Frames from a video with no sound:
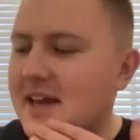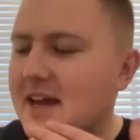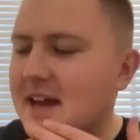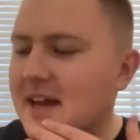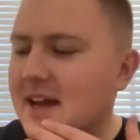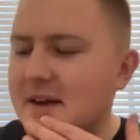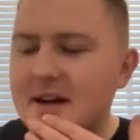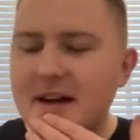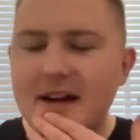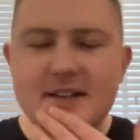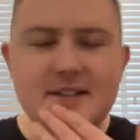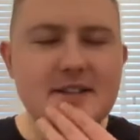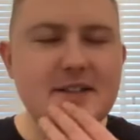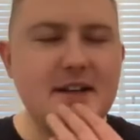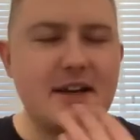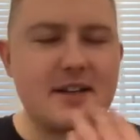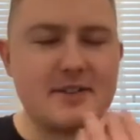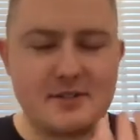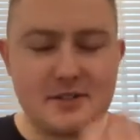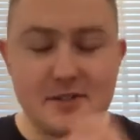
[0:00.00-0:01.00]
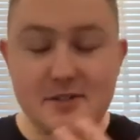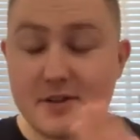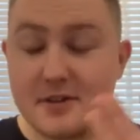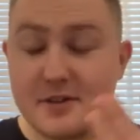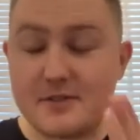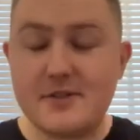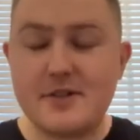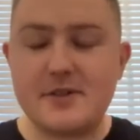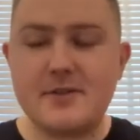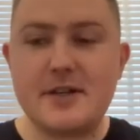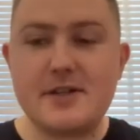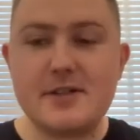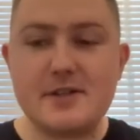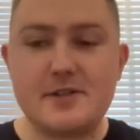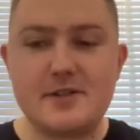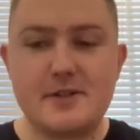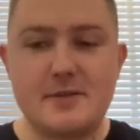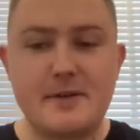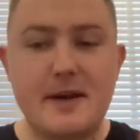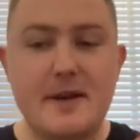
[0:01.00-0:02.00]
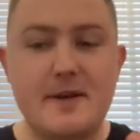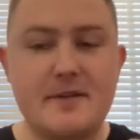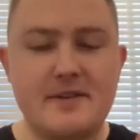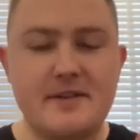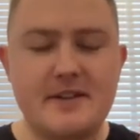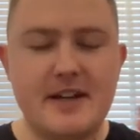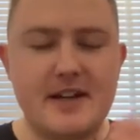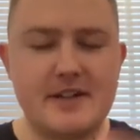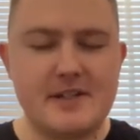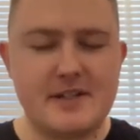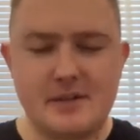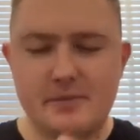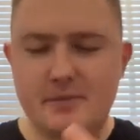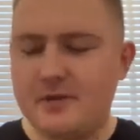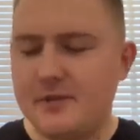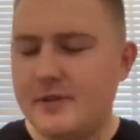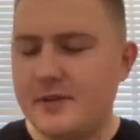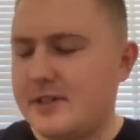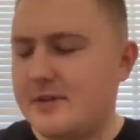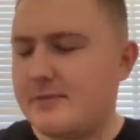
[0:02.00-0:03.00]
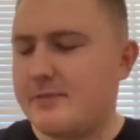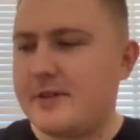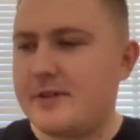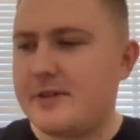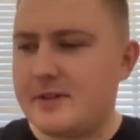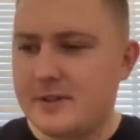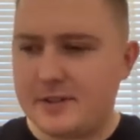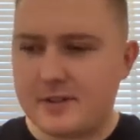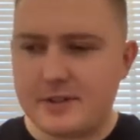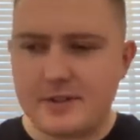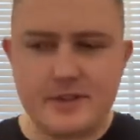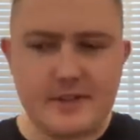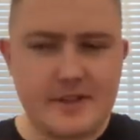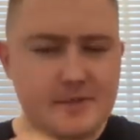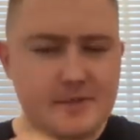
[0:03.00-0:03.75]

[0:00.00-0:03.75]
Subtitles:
I just got a few questions about, actually, before we jump into Lecoq